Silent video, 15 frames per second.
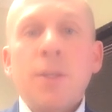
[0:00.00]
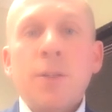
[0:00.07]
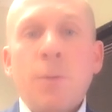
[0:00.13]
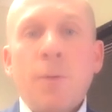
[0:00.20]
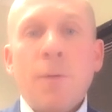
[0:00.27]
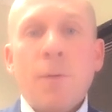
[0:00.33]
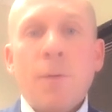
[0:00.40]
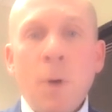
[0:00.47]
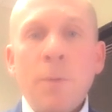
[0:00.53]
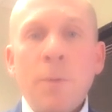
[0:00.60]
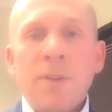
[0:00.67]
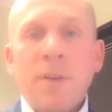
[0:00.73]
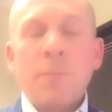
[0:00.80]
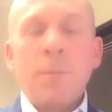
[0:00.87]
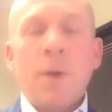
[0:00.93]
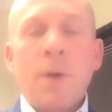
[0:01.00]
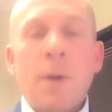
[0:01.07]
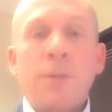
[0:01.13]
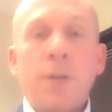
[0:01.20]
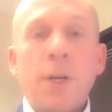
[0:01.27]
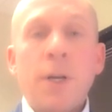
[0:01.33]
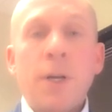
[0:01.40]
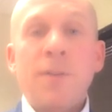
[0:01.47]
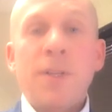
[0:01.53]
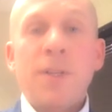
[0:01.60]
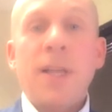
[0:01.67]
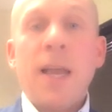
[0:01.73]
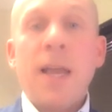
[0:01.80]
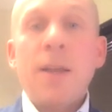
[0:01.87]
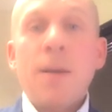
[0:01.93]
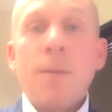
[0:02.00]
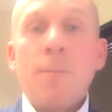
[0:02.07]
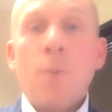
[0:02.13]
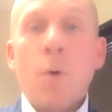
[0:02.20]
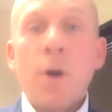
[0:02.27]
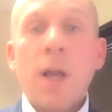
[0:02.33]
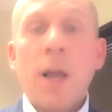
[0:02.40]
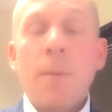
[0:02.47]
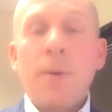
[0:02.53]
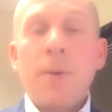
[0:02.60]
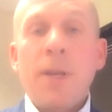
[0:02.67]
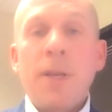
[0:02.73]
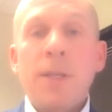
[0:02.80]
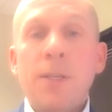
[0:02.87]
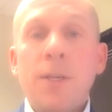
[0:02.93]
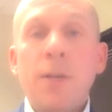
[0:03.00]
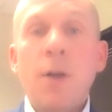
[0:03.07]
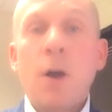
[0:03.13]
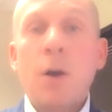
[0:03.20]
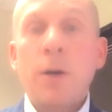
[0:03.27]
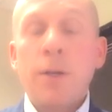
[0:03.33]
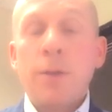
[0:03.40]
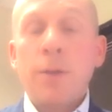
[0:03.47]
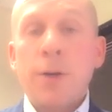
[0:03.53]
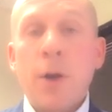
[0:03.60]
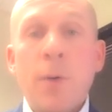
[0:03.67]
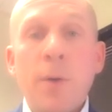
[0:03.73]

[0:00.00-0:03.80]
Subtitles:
So what we've observed is that more companies are either